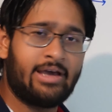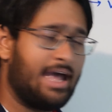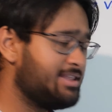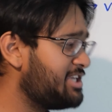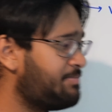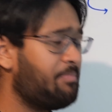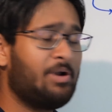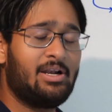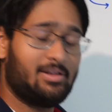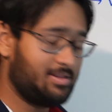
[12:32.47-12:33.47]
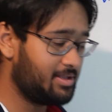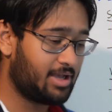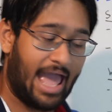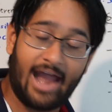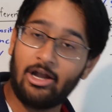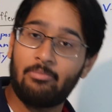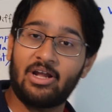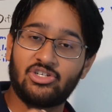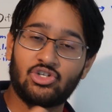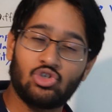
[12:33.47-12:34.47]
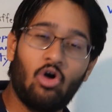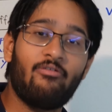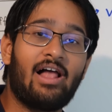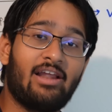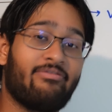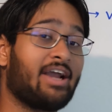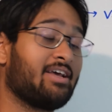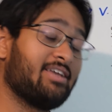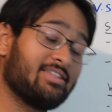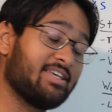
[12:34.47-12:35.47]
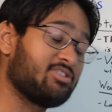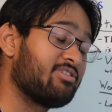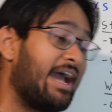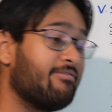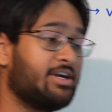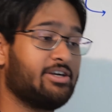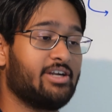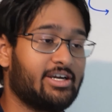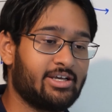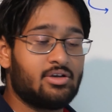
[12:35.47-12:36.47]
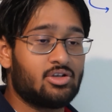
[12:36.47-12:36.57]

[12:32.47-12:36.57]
And these people handle pressure so well. In fact, I think they thrive under it.